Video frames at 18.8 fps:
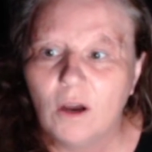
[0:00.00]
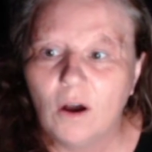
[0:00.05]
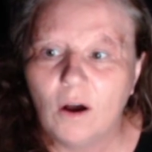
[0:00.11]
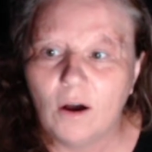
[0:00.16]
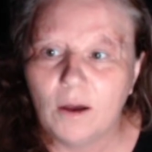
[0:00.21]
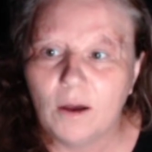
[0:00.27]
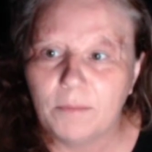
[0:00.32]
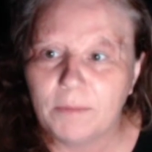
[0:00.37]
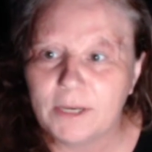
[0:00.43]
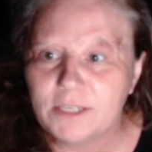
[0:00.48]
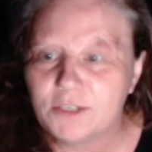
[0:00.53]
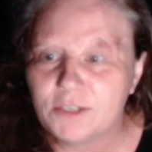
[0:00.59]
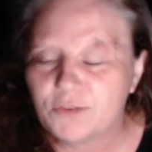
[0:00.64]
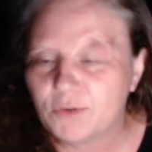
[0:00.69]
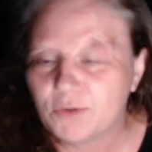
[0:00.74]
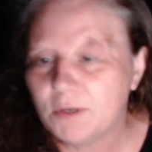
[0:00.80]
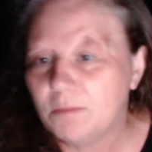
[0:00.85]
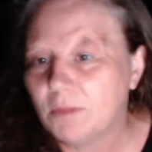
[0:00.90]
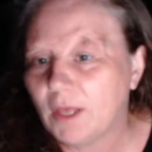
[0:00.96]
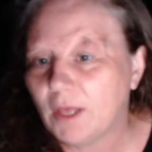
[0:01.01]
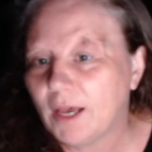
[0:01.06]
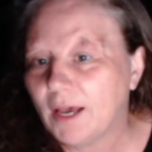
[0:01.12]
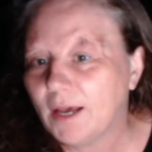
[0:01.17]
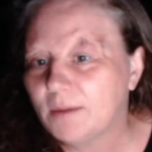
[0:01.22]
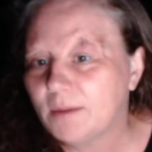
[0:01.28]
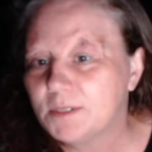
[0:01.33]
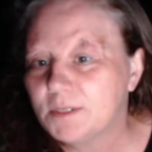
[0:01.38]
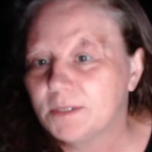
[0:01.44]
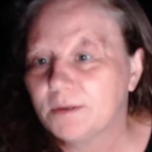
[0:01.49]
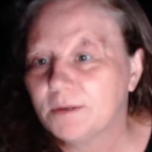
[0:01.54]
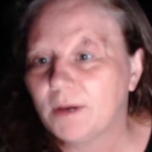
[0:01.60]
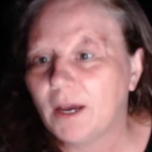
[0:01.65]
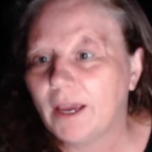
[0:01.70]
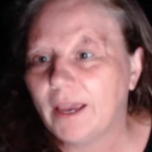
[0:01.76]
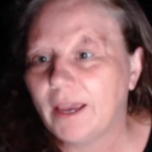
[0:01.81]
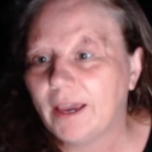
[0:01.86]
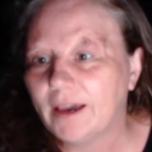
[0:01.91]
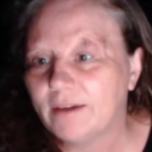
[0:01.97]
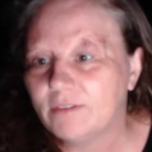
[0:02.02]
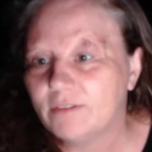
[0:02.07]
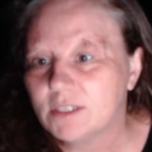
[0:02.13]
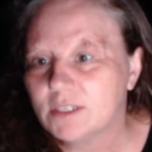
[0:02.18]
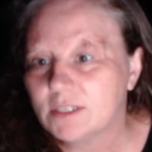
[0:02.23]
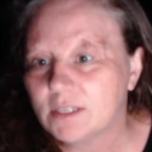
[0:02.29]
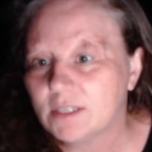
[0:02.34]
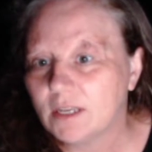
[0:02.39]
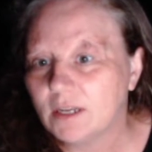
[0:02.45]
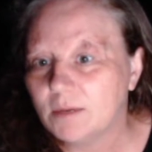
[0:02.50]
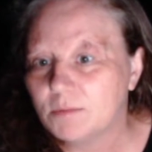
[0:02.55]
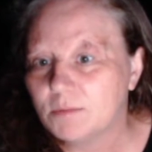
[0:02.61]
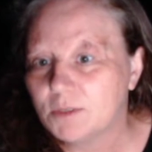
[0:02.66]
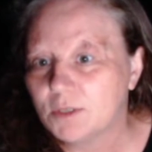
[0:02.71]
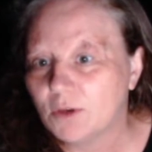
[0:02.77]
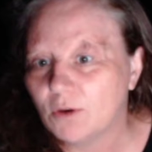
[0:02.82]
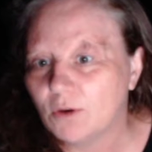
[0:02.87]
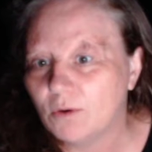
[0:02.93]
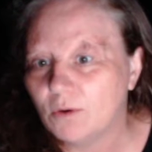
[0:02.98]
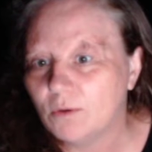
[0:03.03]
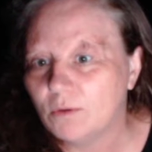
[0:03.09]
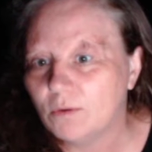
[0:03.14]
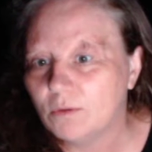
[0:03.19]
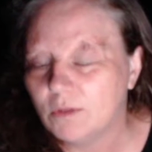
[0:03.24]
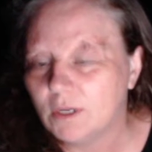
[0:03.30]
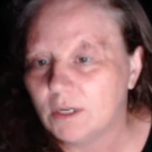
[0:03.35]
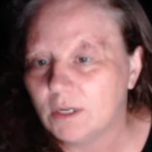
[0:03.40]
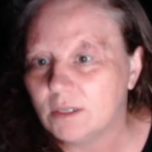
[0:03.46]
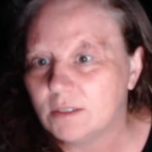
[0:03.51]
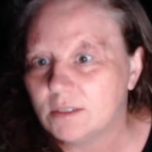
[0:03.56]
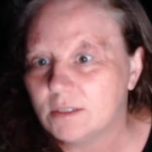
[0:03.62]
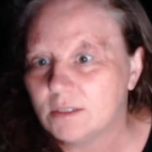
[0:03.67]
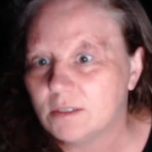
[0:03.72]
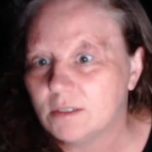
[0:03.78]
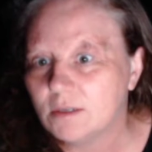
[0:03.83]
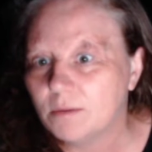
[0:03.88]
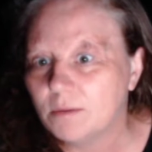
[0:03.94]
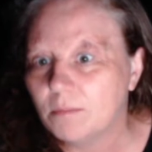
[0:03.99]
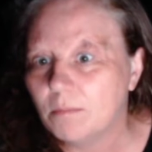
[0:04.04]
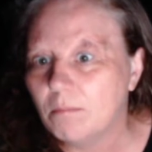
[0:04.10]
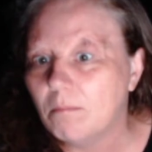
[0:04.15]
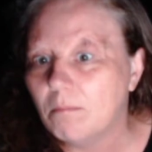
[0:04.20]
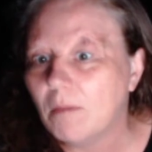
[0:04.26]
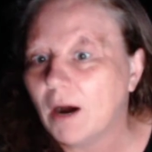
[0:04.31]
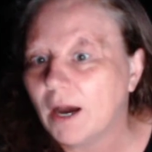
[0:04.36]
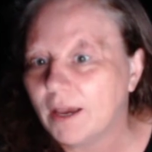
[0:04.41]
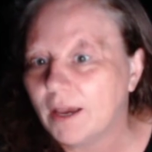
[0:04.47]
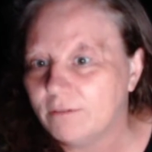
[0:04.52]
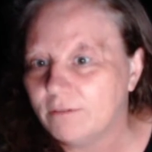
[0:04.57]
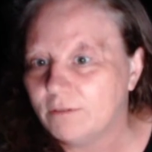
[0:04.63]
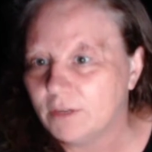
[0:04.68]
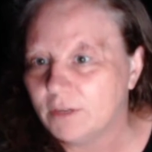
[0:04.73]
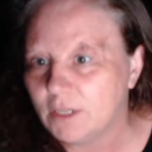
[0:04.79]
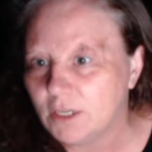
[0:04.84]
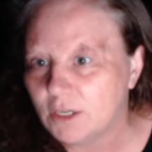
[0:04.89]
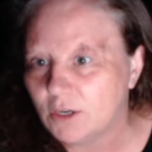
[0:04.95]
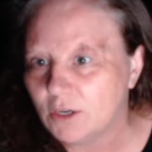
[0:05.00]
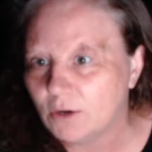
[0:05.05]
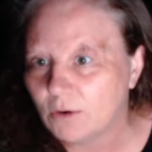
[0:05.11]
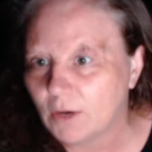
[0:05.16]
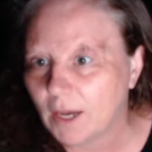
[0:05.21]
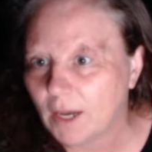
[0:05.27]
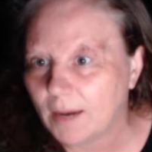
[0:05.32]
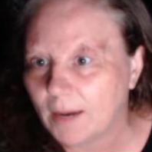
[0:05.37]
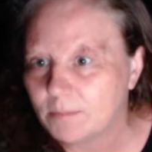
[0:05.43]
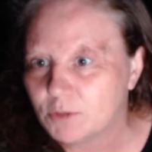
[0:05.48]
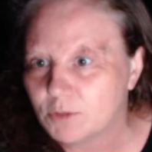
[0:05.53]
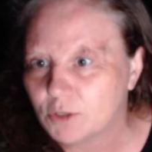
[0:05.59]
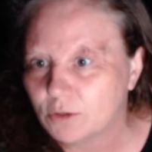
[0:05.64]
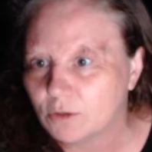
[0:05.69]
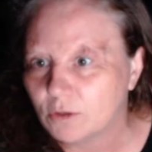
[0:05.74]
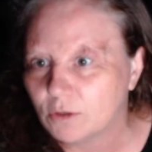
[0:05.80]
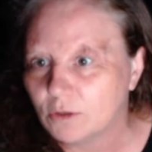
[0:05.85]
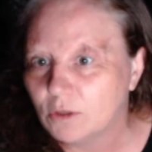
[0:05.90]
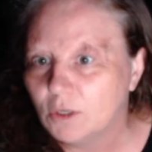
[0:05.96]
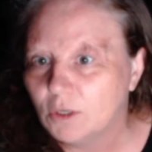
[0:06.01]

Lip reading: On my Streamlabs, I have it set up so that it's my video capture